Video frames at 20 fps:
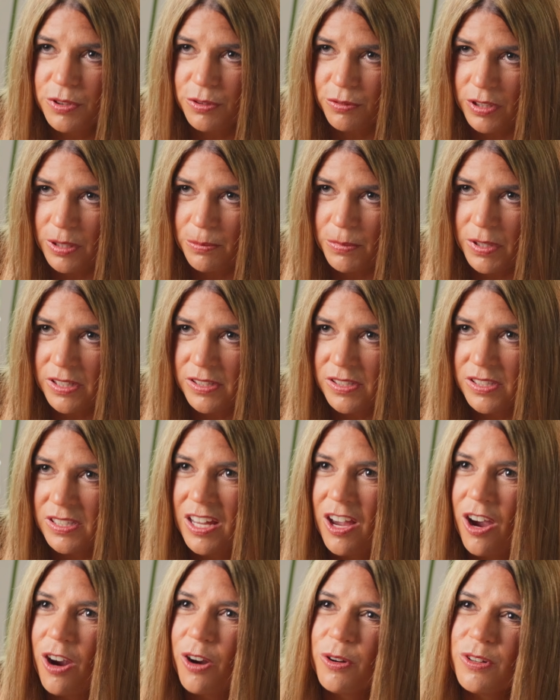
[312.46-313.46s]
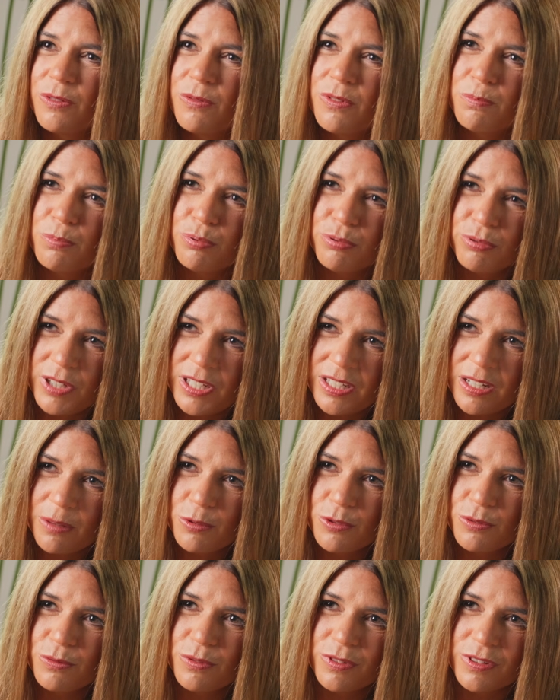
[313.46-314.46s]
agreements are
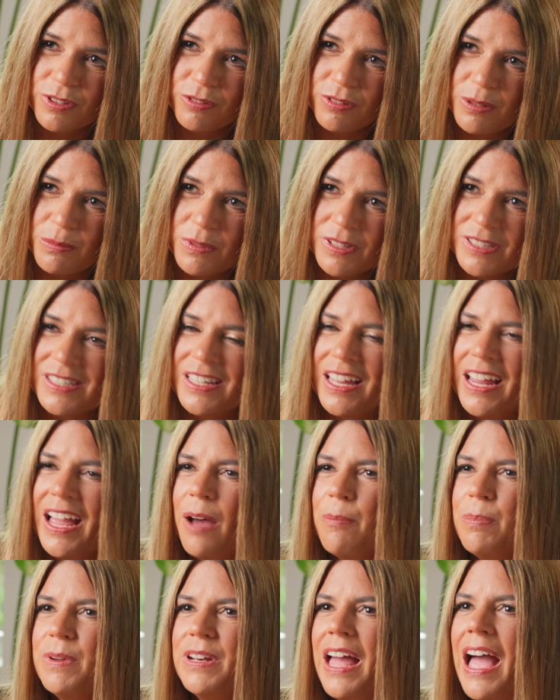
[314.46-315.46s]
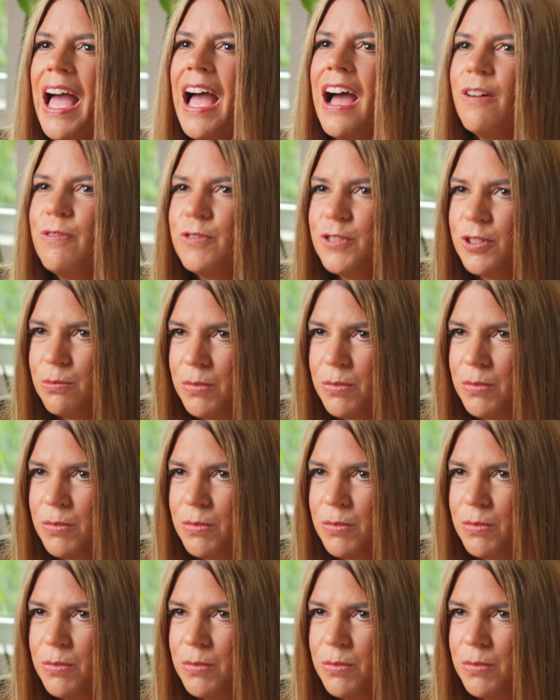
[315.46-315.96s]
prenuptial agreements that happened after